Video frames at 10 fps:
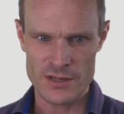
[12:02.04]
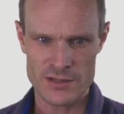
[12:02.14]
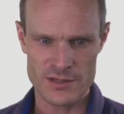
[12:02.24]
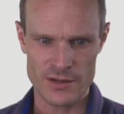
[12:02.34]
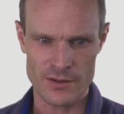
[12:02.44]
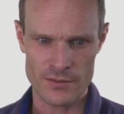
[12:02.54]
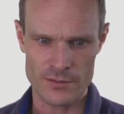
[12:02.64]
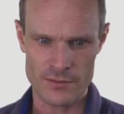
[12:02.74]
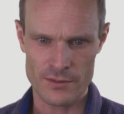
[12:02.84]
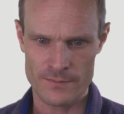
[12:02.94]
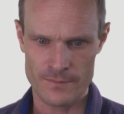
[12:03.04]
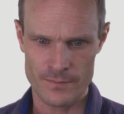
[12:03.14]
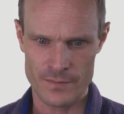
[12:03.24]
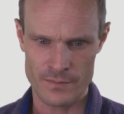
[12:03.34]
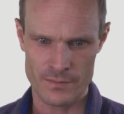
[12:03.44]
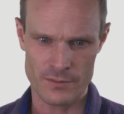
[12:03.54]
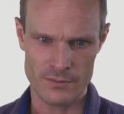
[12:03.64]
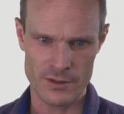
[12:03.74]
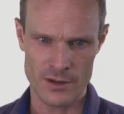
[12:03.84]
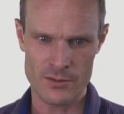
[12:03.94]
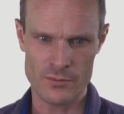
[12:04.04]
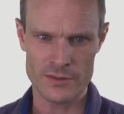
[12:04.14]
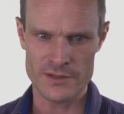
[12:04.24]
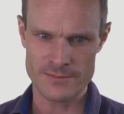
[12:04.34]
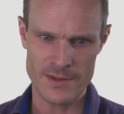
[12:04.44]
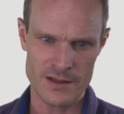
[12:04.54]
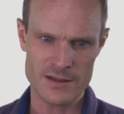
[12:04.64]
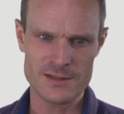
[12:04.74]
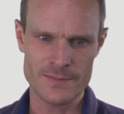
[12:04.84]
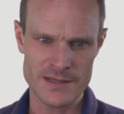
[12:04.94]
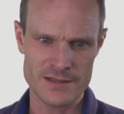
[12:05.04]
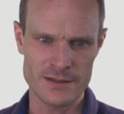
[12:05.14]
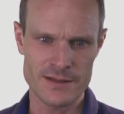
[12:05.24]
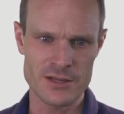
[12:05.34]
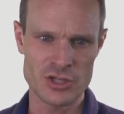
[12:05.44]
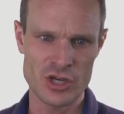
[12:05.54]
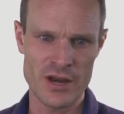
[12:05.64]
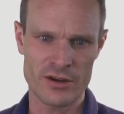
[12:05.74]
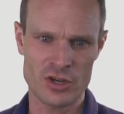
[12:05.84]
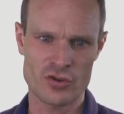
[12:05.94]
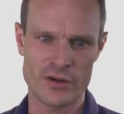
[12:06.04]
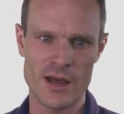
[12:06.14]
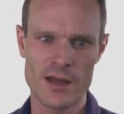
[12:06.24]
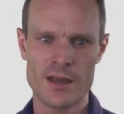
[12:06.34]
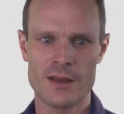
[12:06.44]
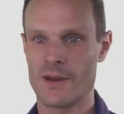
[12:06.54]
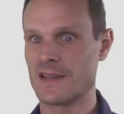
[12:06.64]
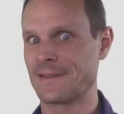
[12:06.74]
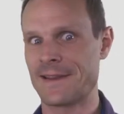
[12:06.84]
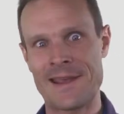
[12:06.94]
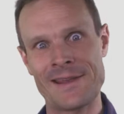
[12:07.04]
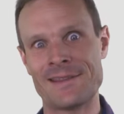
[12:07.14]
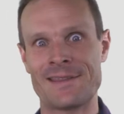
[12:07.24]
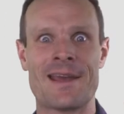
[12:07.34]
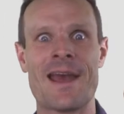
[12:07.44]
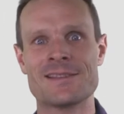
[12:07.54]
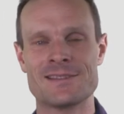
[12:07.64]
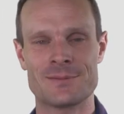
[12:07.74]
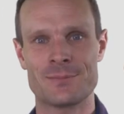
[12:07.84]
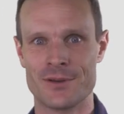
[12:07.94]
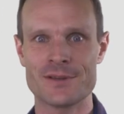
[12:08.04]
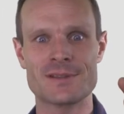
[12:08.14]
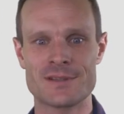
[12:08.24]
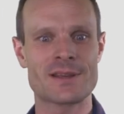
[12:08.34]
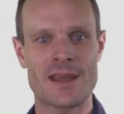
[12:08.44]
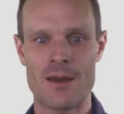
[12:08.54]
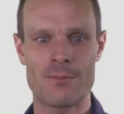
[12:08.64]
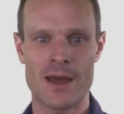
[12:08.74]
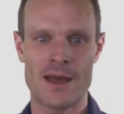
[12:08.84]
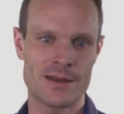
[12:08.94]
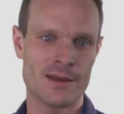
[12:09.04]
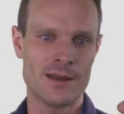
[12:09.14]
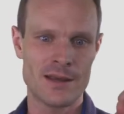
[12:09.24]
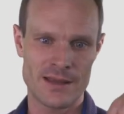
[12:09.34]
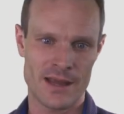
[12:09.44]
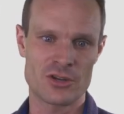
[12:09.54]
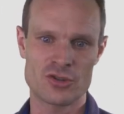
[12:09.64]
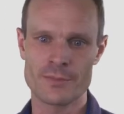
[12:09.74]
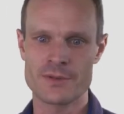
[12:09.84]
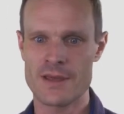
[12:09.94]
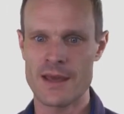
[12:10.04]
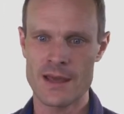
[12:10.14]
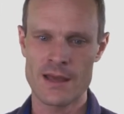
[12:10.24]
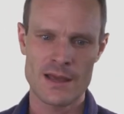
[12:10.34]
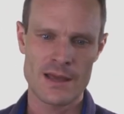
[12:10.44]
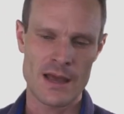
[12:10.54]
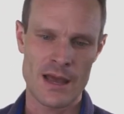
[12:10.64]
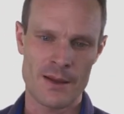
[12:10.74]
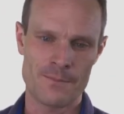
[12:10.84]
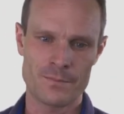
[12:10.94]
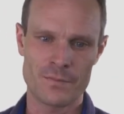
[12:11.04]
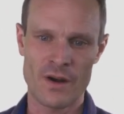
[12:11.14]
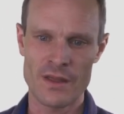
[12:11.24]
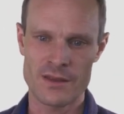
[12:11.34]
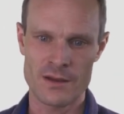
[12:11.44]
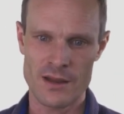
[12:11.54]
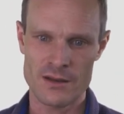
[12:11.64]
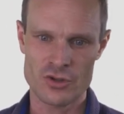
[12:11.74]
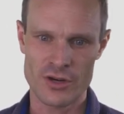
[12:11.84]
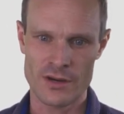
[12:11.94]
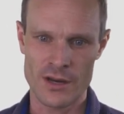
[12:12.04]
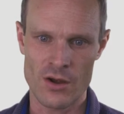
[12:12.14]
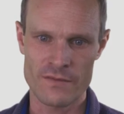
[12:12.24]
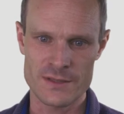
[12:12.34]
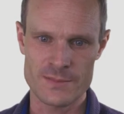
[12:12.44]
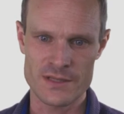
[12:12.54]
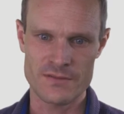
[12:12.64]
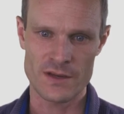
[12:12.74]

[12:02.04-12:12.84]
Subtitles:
so it doesn't matter. This is basically the generic trigger. Basically anything adds this person to the campaign, they get dropped there. Rather than triggering off a specific